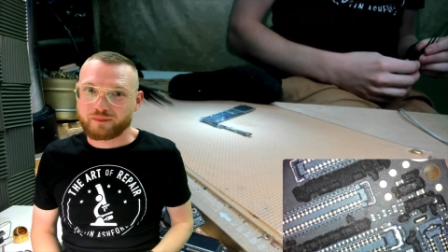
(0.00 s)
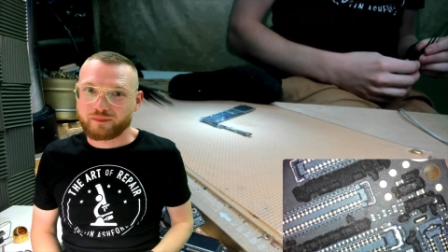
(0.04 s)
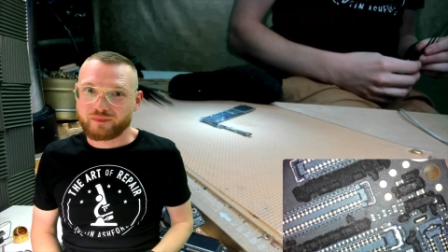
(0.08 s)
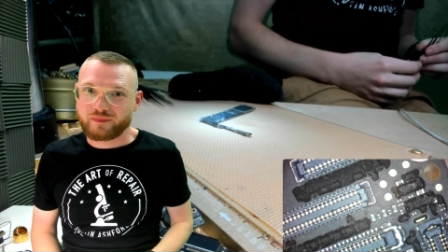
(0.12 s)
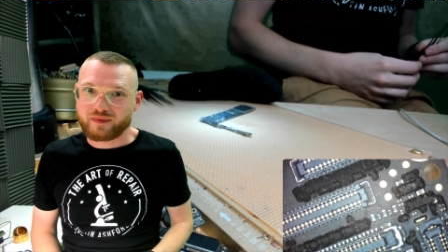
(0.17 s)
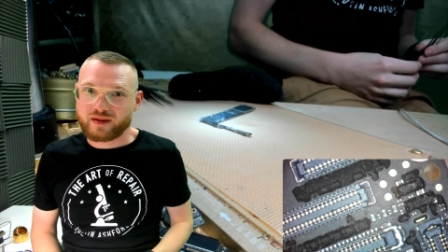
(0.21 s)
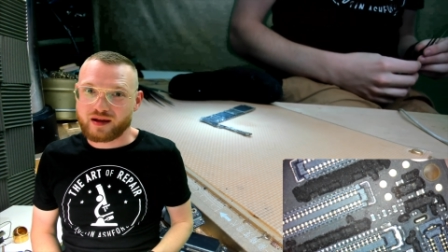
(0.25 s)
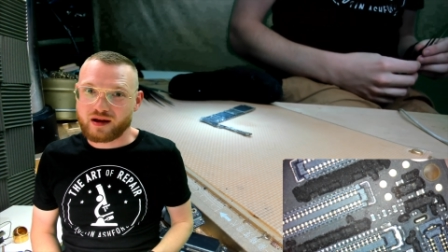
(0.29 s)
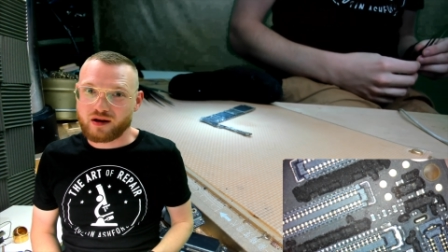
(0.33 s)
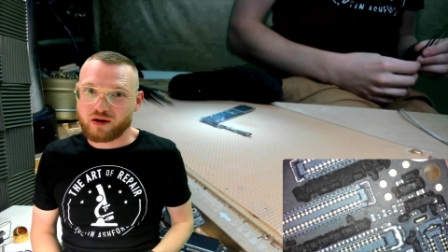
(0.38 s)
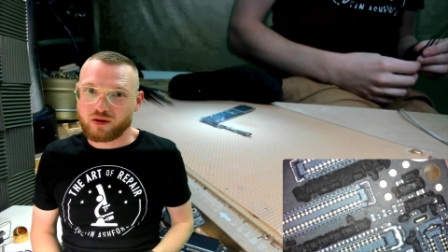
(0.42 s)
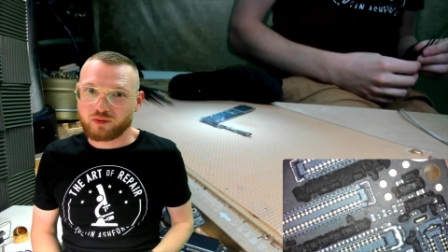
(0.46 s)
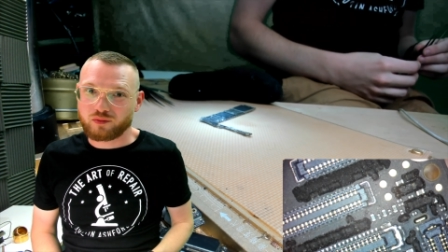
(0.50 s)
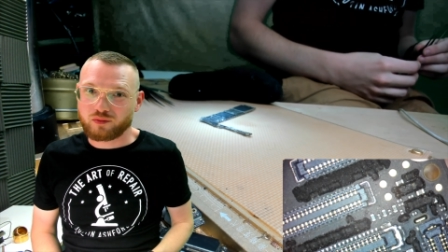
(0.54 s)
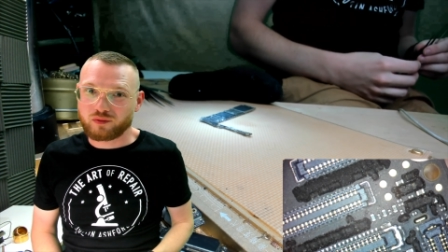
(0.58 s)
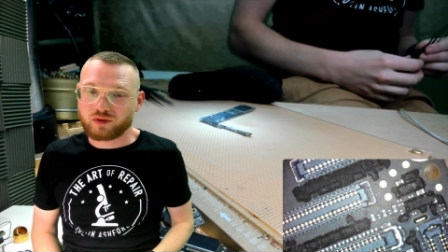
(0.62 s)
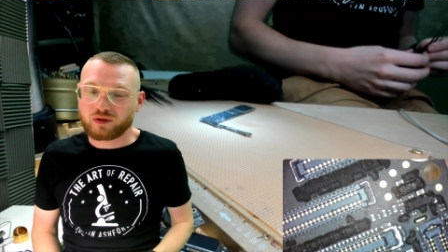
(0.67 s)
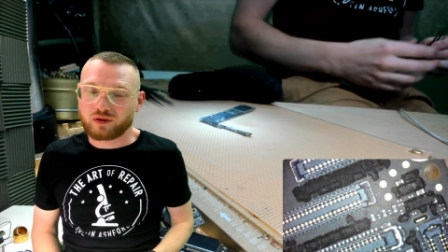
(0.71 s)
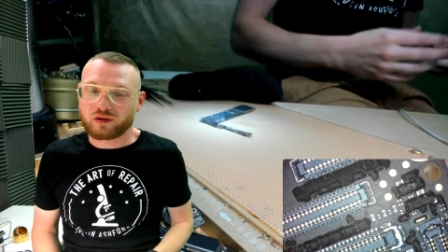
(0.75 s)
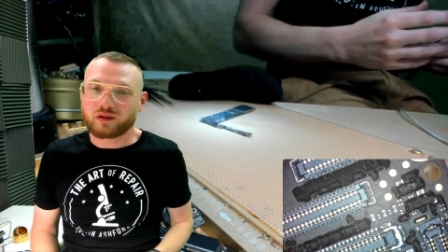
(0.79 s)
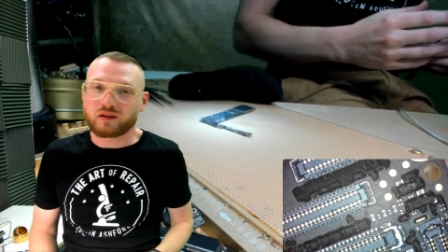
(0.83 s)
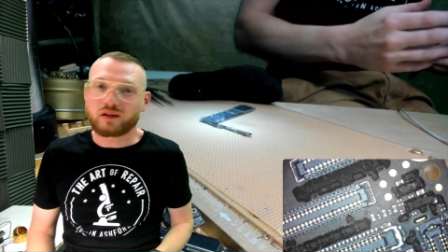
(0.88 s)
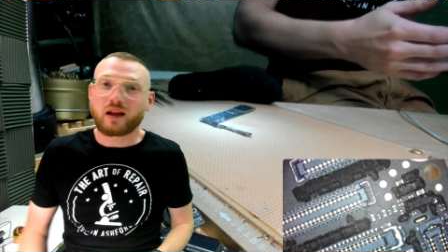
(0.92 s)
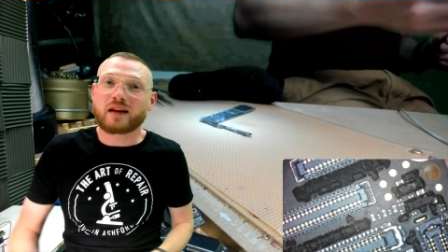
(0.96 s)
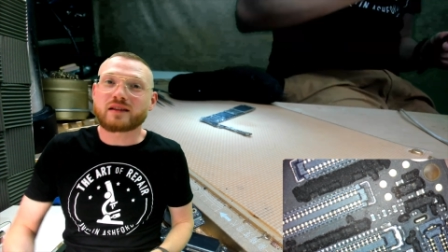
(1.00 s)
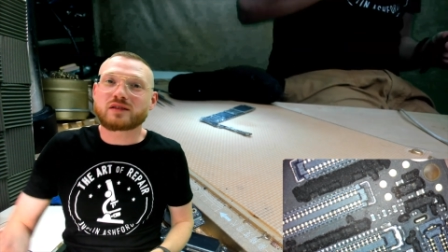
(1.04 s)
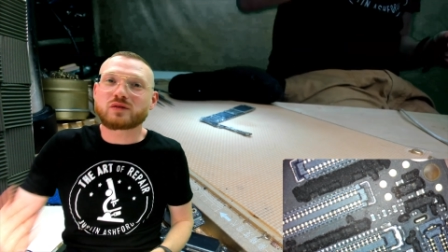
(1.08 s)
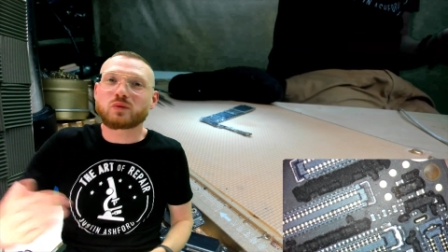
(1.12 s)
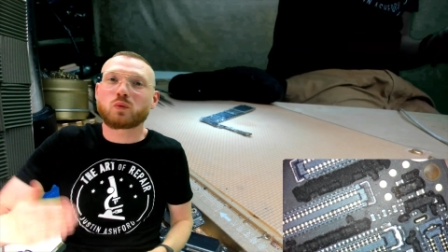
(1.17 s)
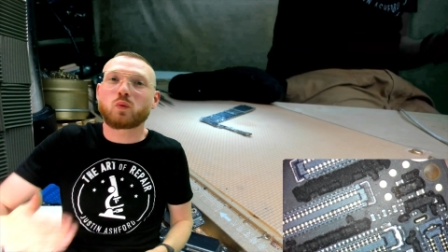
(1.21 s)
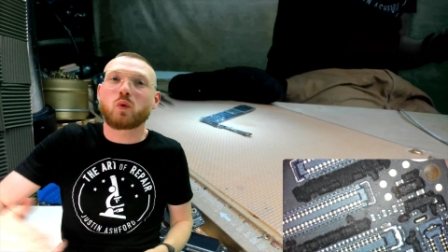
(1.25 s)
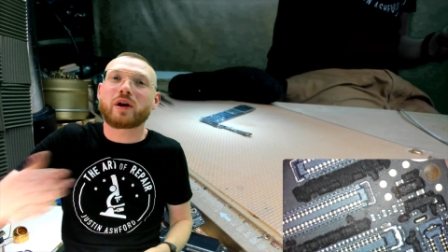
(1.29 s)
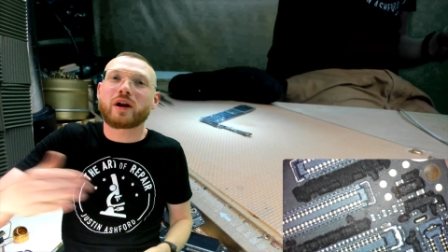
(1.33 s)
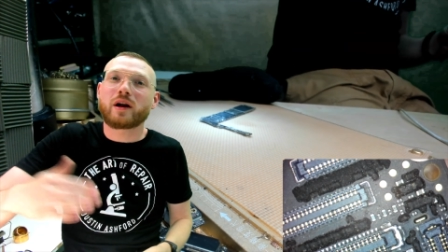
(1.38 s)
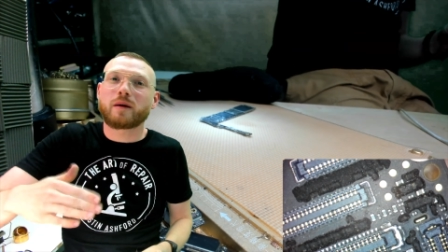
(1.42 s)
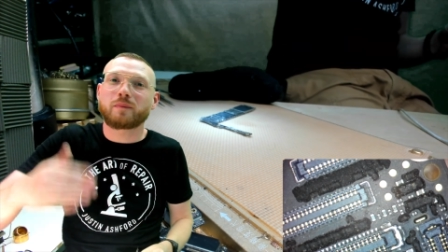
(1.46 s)
Now, let's
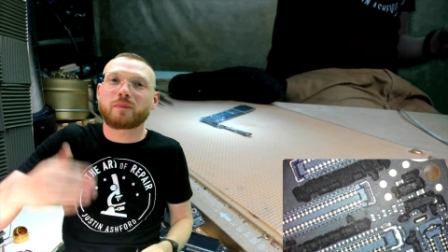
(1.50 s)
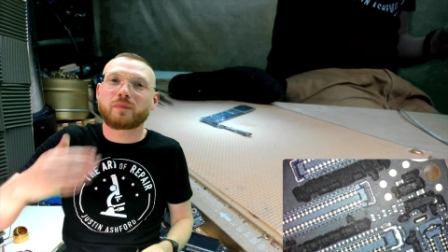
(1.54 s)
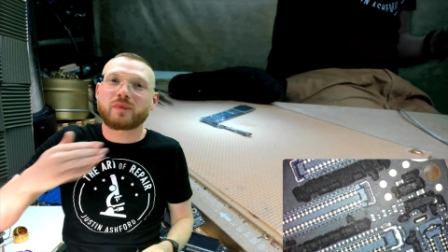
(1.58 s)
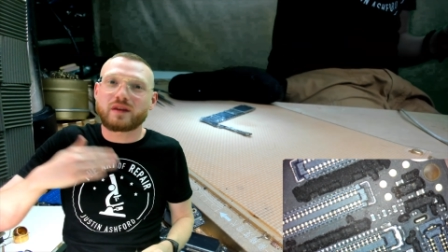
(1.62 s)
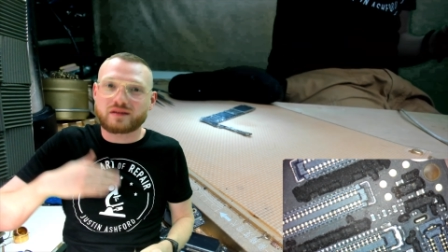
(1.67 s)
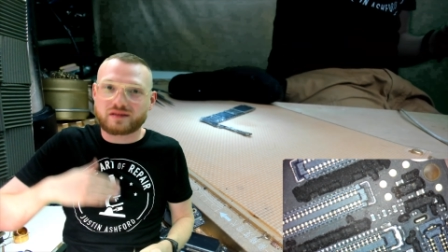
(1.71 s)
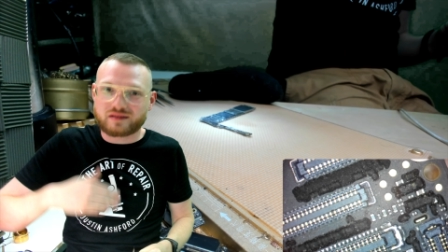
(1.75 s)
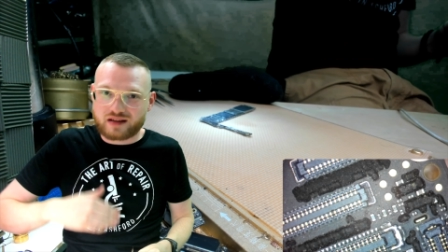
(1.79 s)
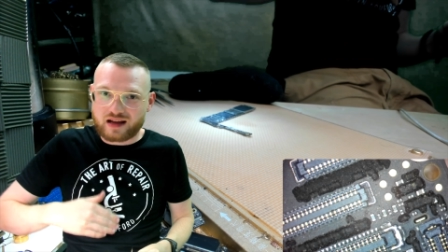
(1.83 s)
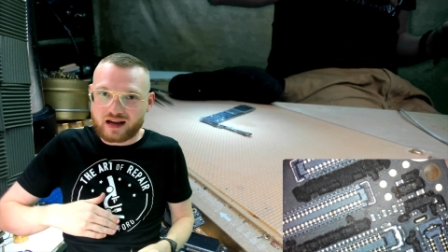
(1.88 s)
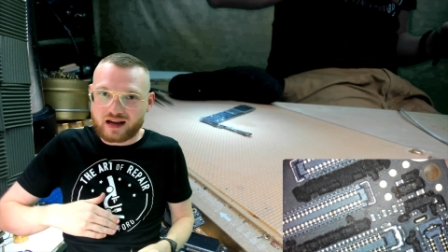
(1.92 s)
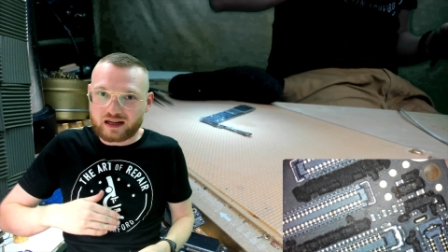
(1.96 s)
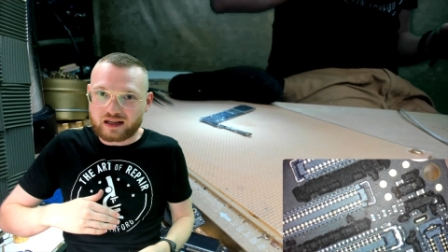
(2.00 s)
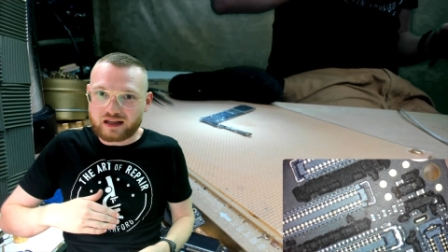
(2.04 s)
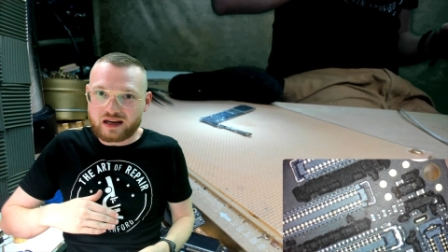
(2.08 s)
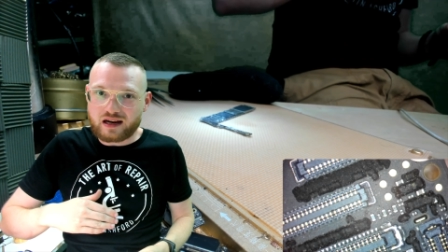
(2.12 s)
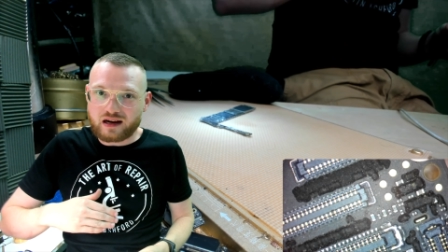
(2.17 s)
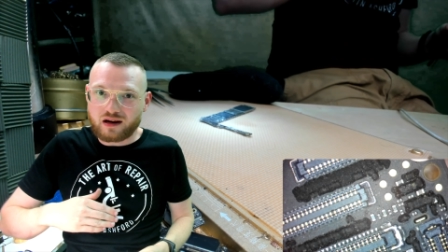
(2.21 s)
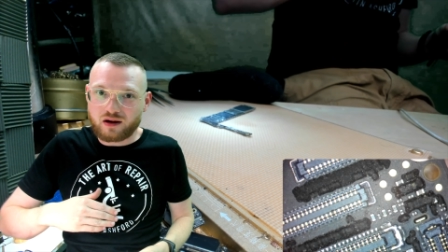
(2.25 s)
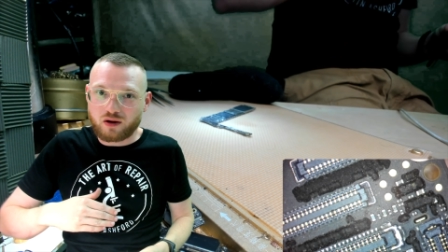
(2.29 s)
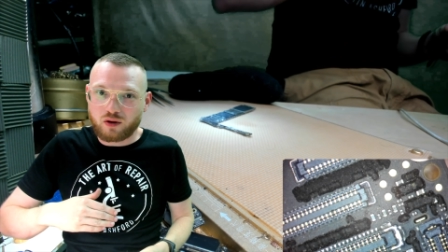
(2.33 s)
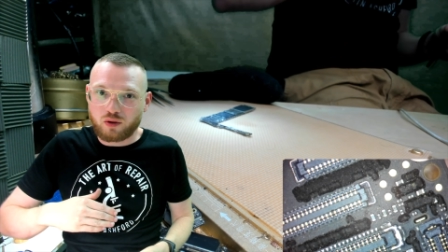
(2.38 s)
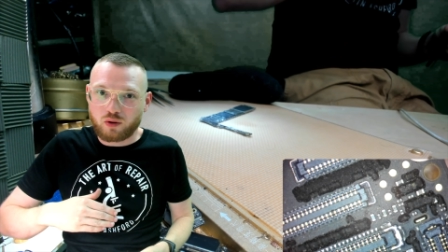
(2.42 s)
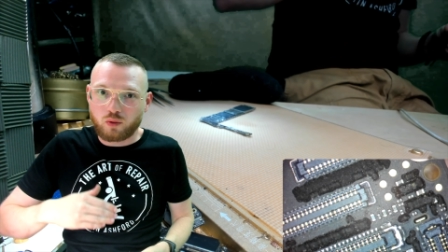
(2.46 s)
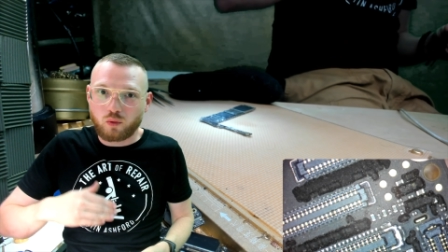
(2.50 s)
one up this technique